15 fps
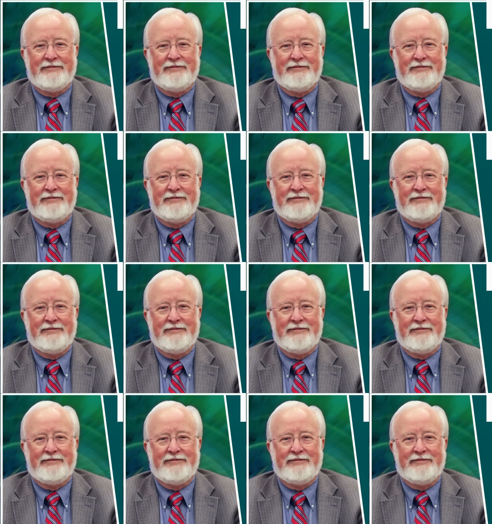
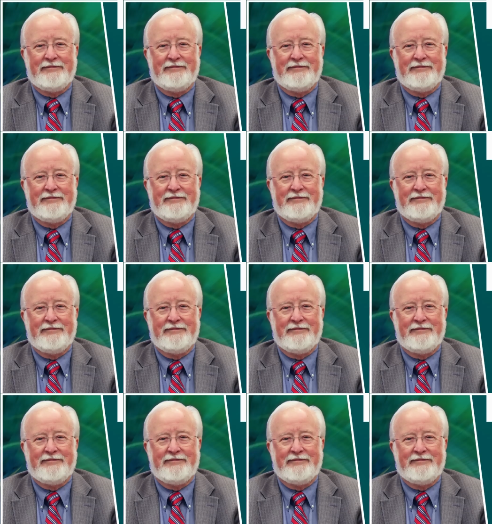
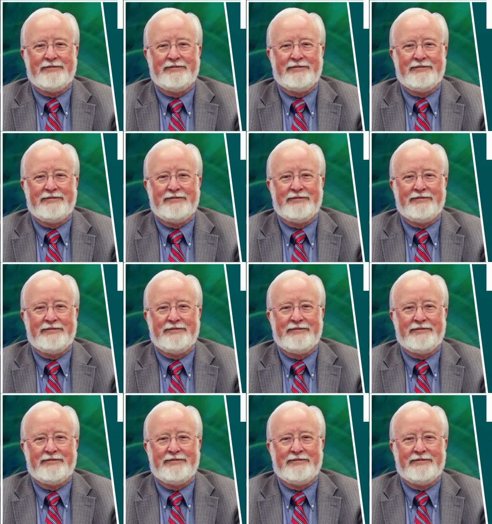
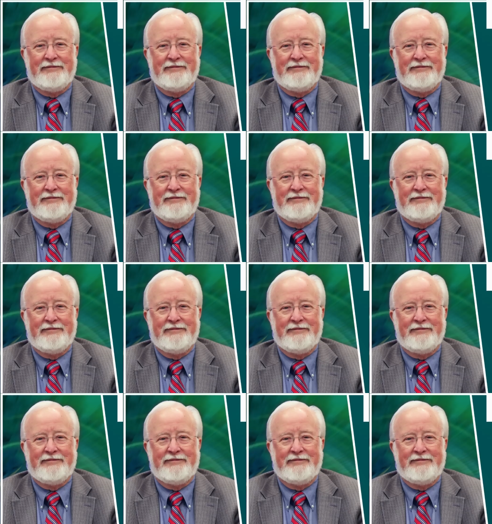
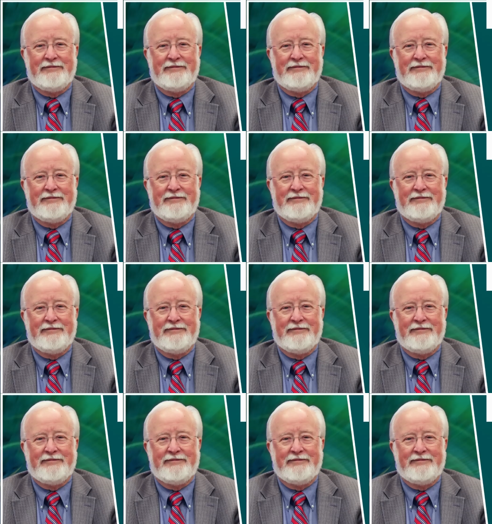The face doesn't move, so there is nothing to read.